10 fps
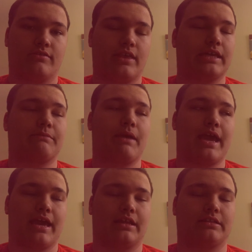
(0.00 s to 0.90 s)
Like,
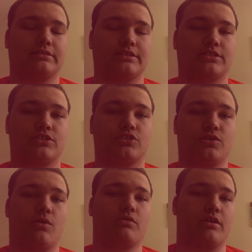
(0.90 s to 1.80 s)
man, he's
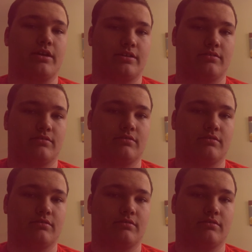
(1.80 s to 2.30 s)
so good.